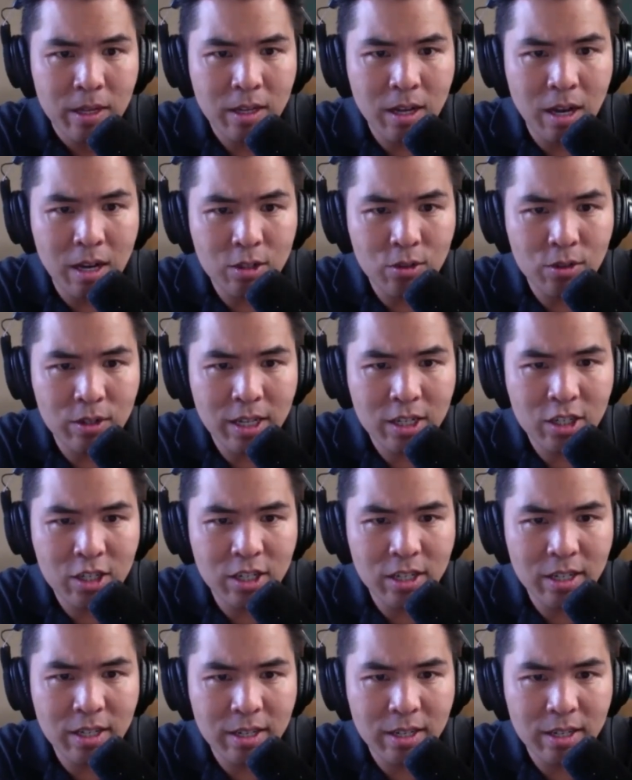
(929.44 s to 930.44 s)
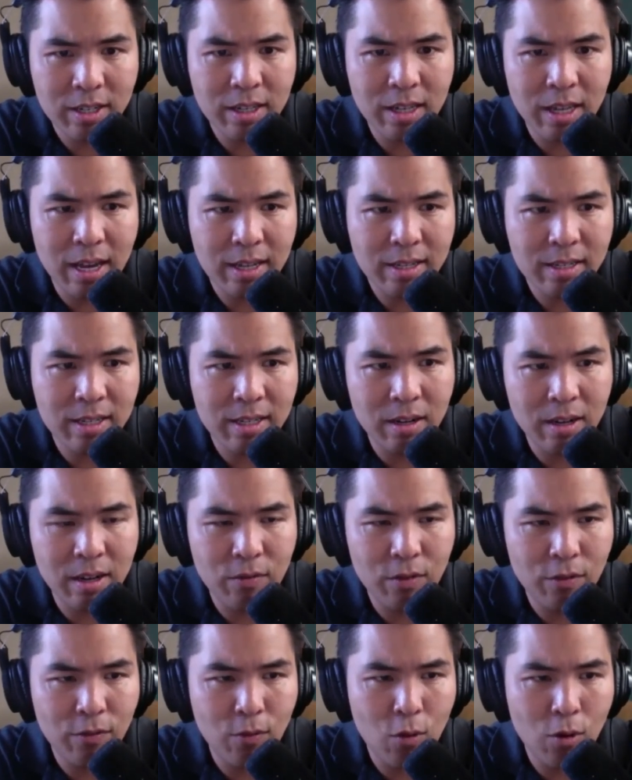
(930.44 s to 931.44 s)
contradiction that
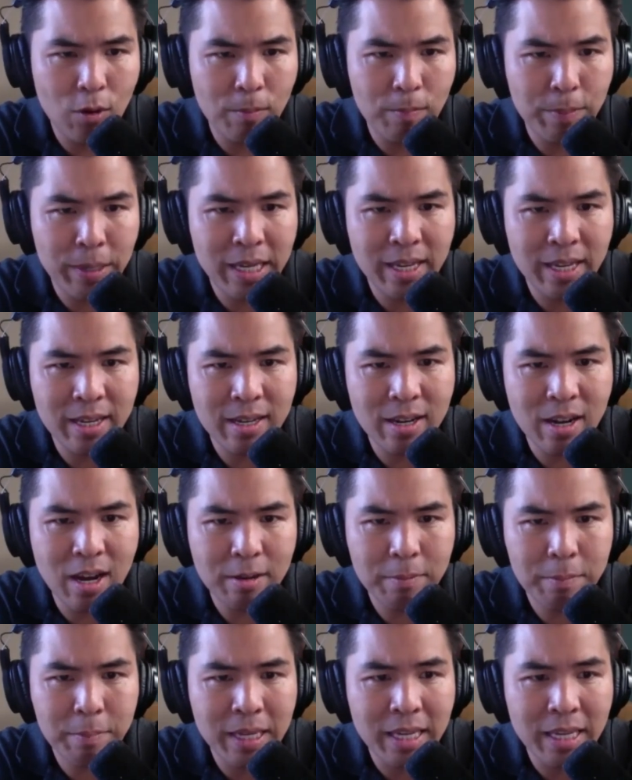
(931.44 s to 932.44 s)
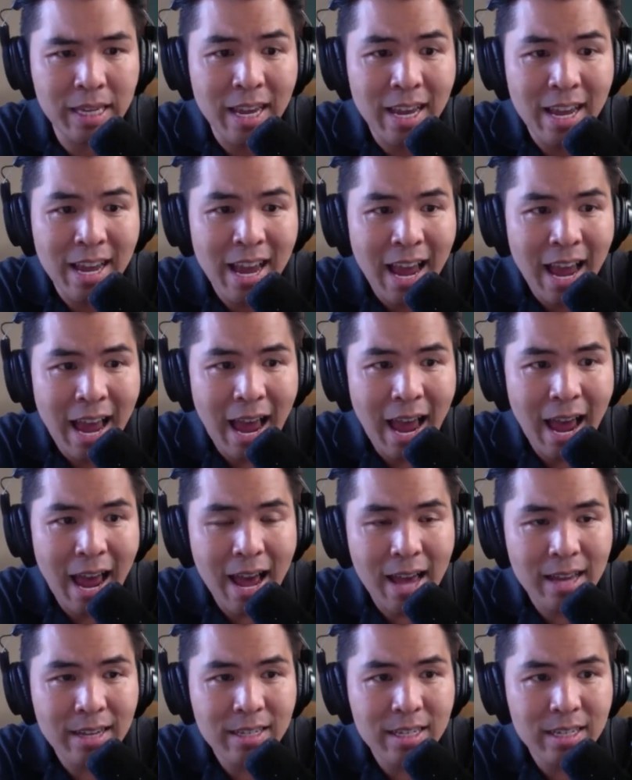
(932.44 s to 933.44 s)
of the form P and not P.
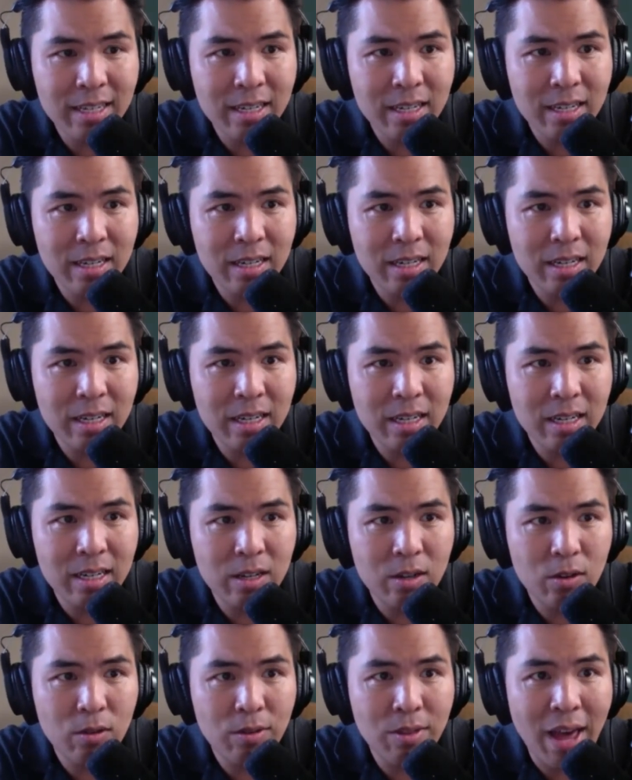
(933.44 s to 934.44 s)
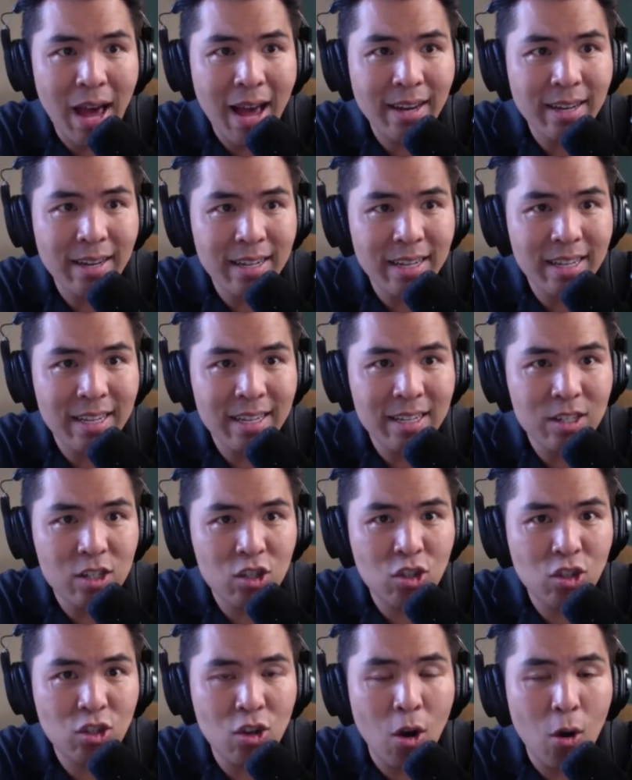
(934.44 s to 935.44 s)
And that is
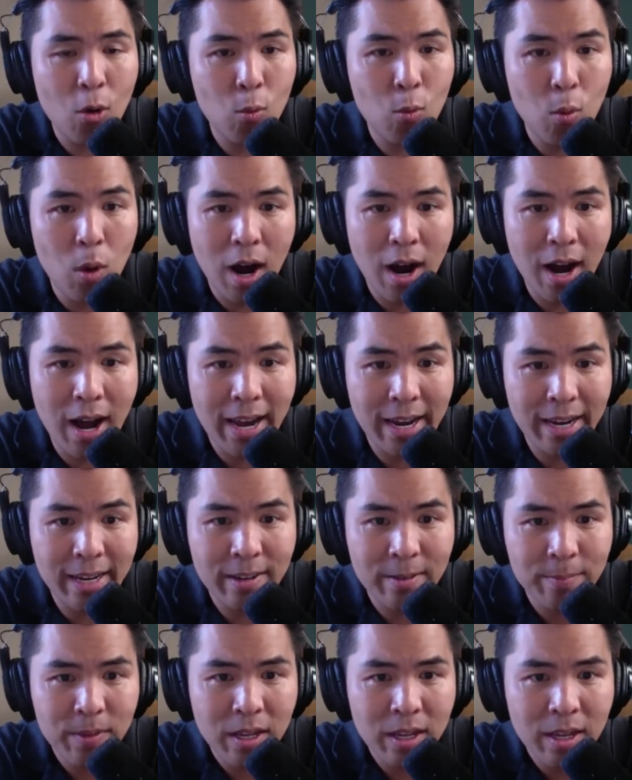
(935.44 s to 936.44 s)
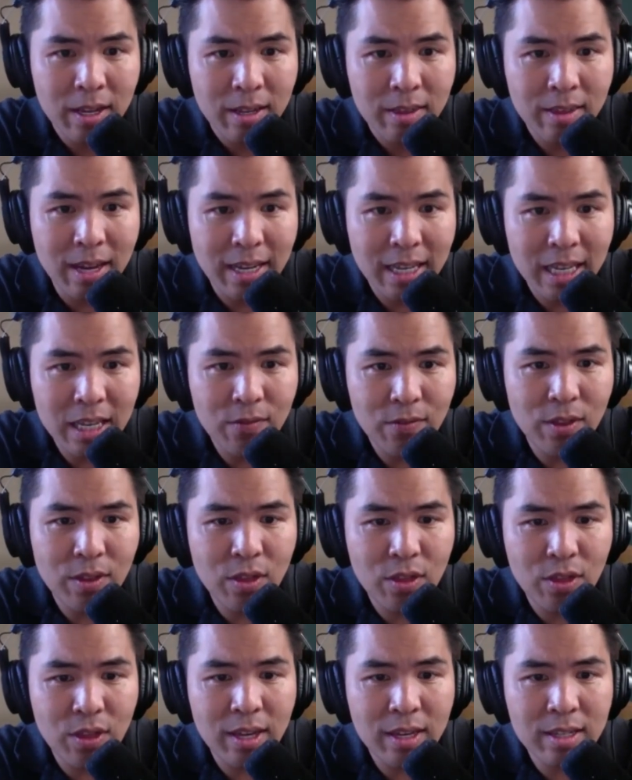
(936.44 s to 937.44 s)
so wide that
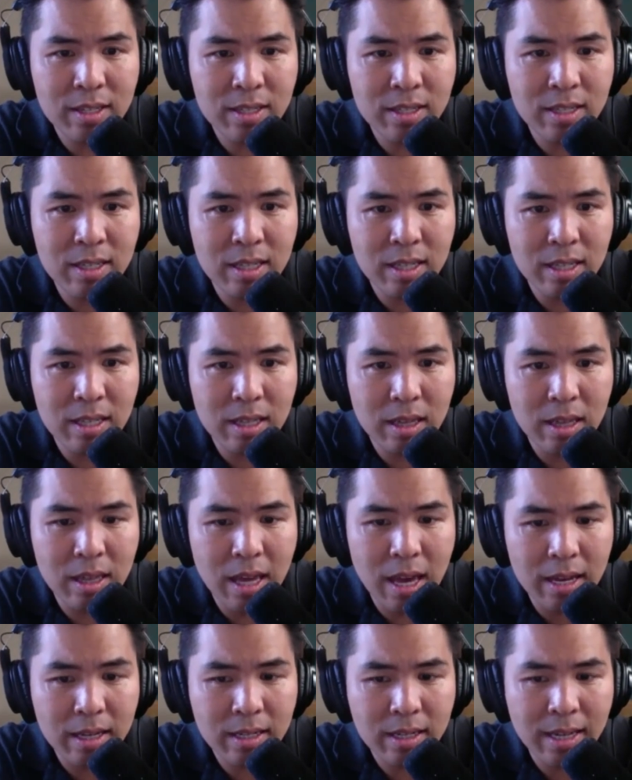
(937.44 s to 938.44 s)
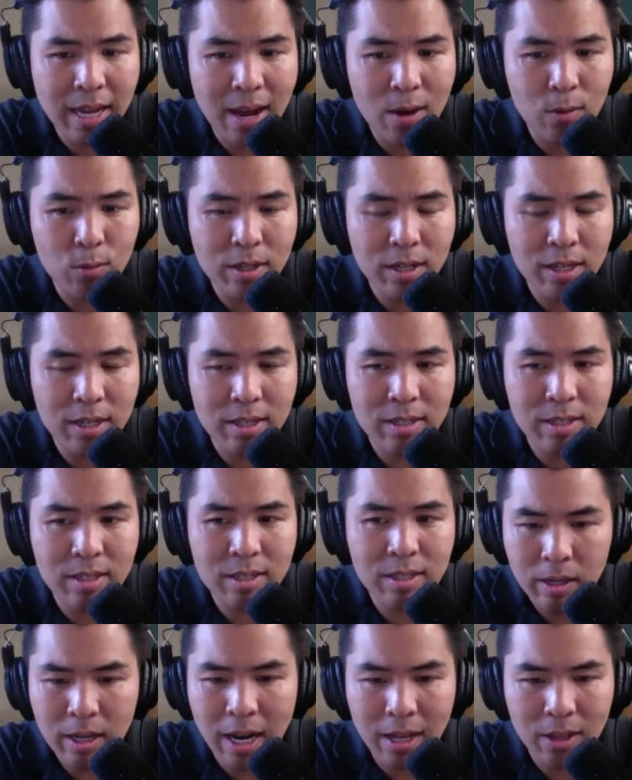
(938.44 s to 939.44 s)
even things that count
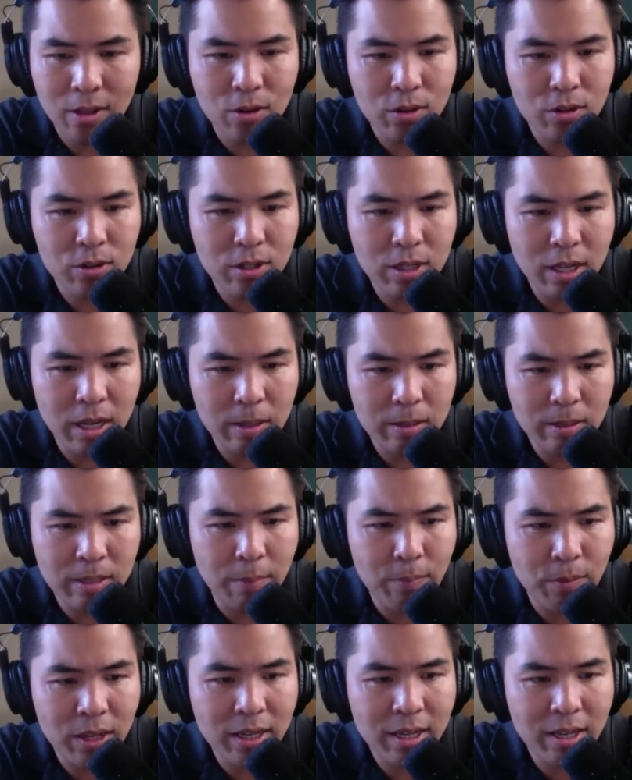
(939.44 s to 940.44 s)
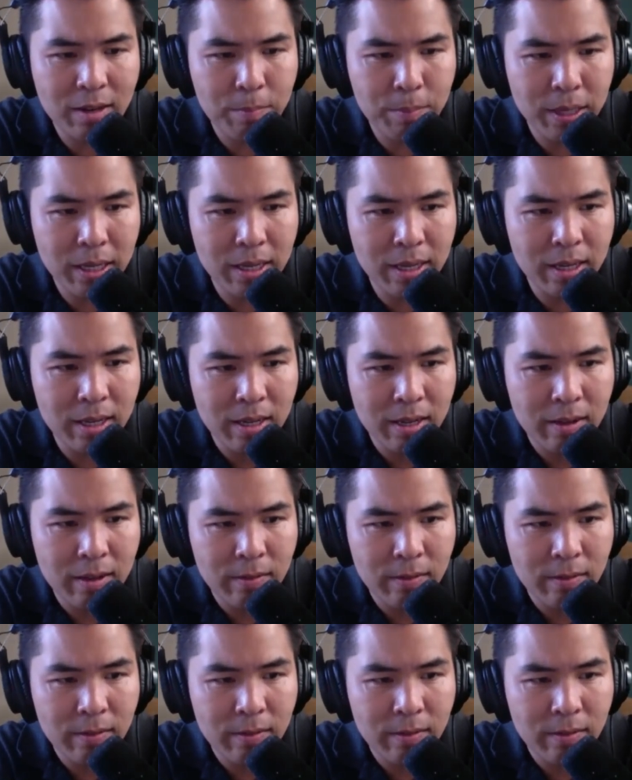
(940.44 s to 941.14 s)
as colors something can be